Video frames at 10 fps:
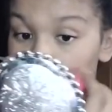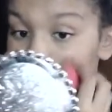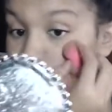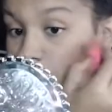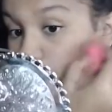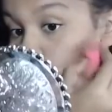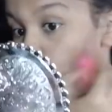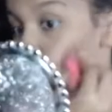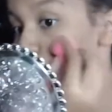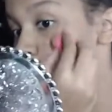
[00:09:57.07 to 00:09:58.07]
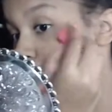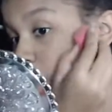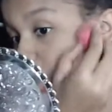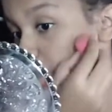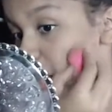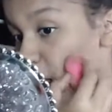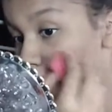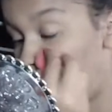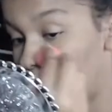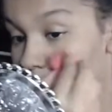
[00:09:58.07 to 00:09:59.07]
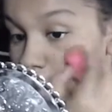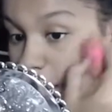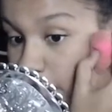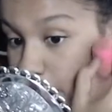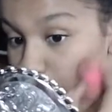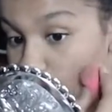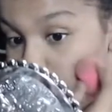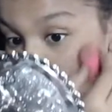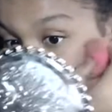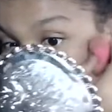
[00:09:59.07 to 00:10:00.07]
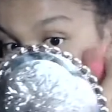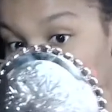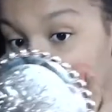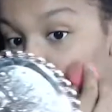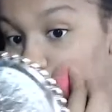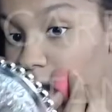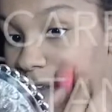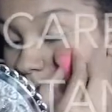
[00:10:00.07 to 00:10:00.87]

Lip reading: Like I'll wash my hair, brush it out, take my time getting ready for